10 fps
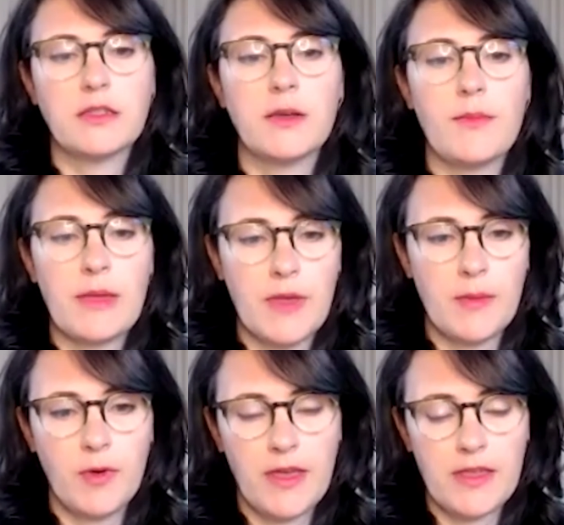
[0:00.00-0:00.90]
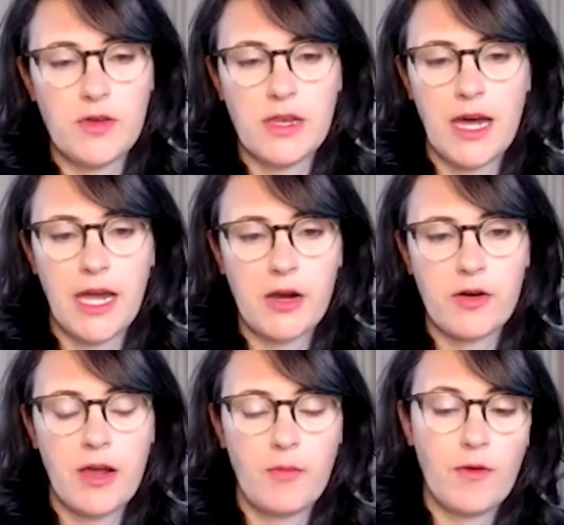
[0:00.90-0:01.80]
to meet people that you can hire
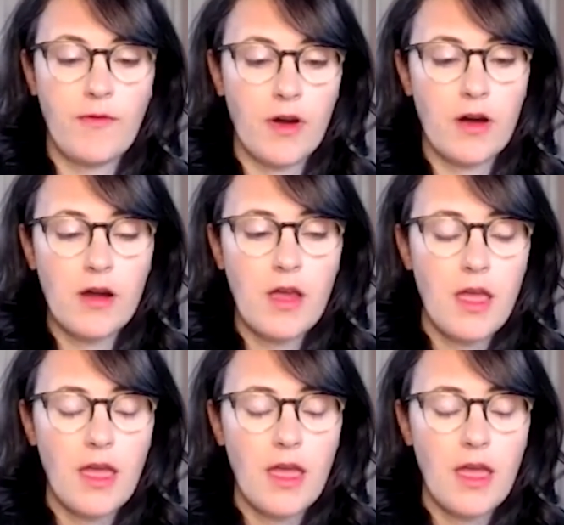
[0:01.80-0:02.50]
and refer.